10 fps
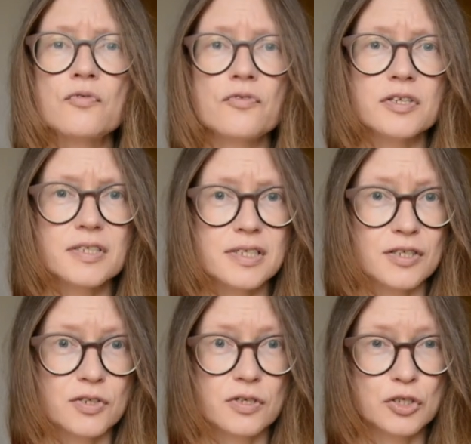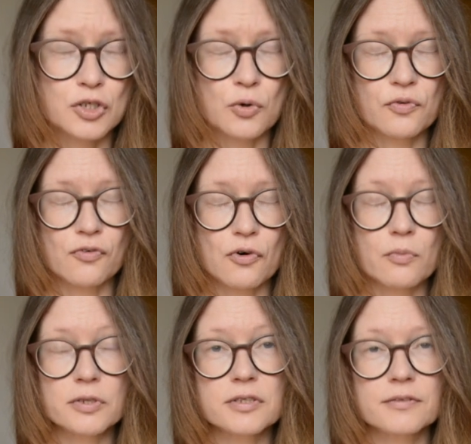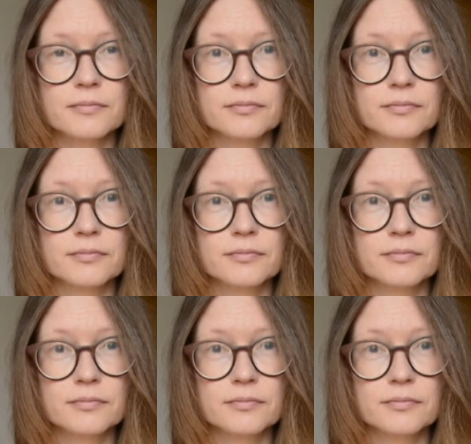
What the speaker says: fit into this short format.